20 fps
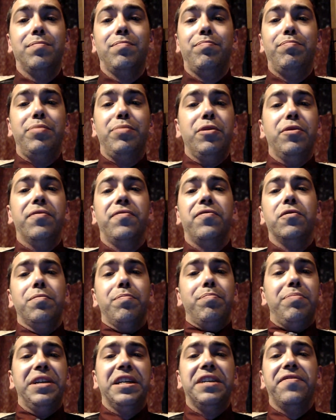Beautiful,
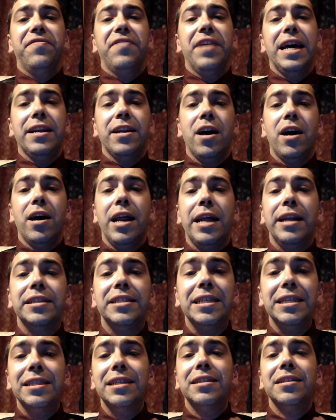big fat knot. And
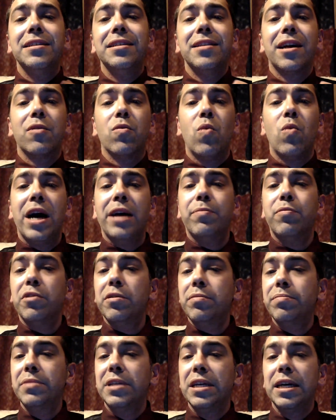see, this is not a wide
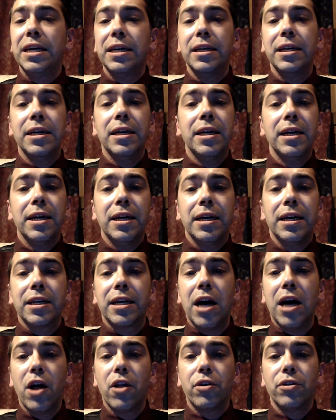brimmed
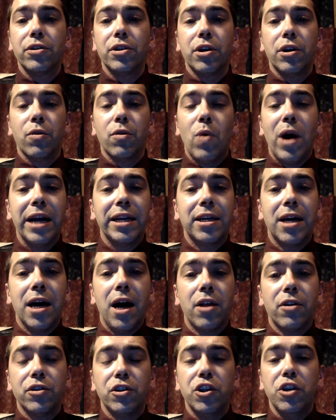collar, or wide
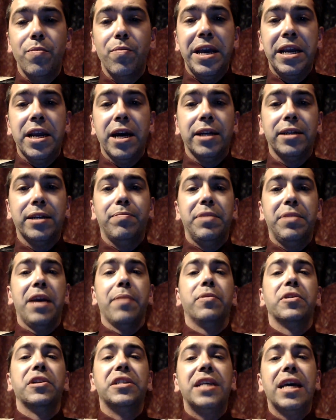collar, so you may not be
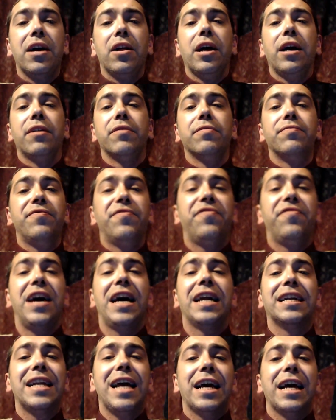able to tell how fat
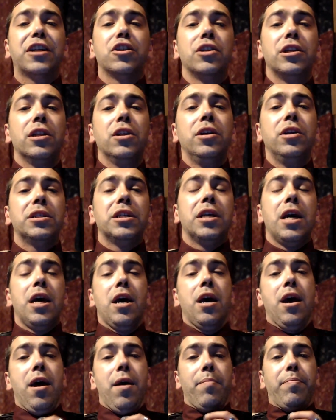it actually looks.
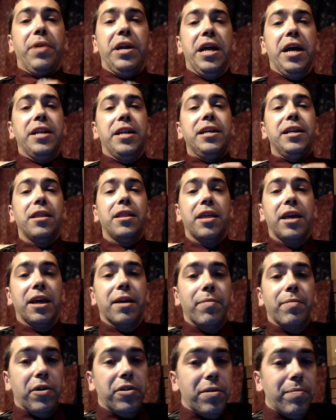But a neat thing
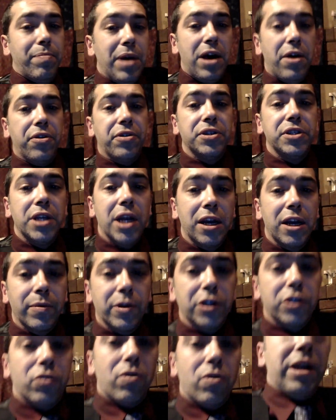about the Balthus knot, I'm going to try